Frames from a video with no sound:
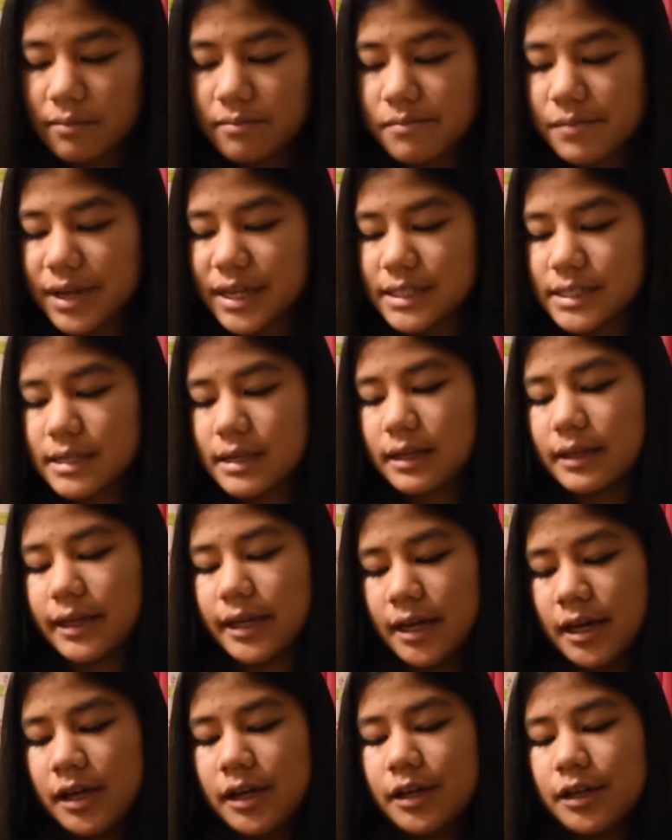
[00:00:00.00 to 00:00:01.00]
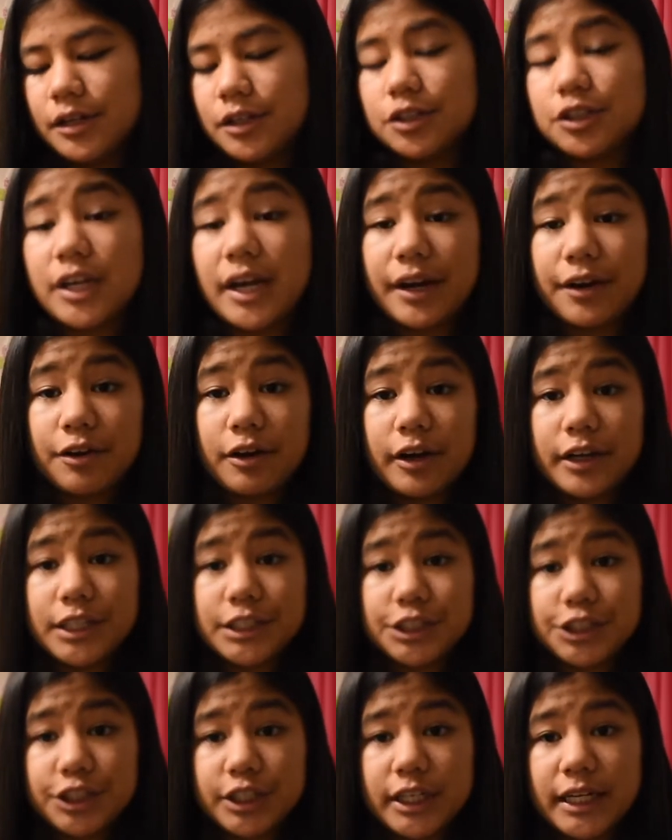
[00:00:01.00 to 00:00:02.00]
Basically, you're trying to grow your
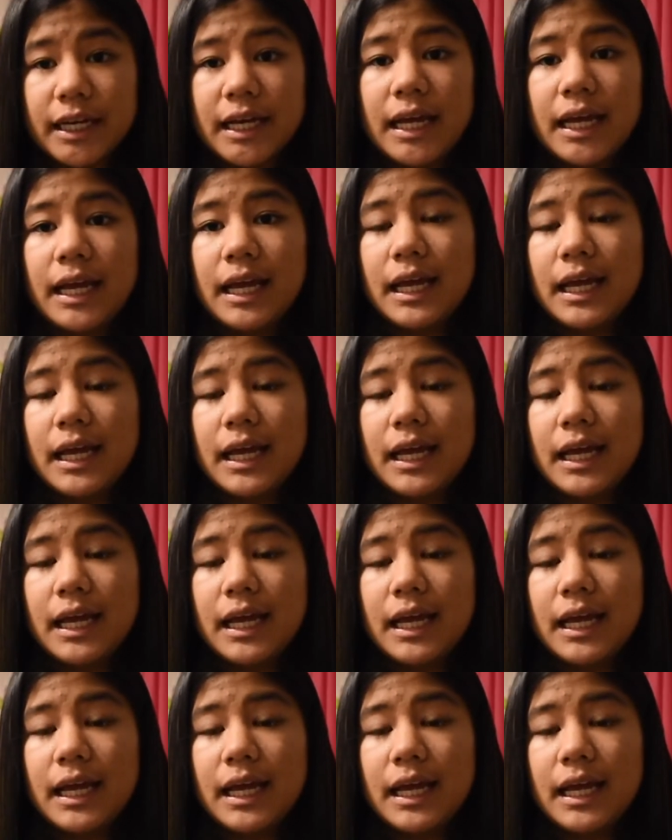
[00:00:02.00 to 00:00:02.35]
tree,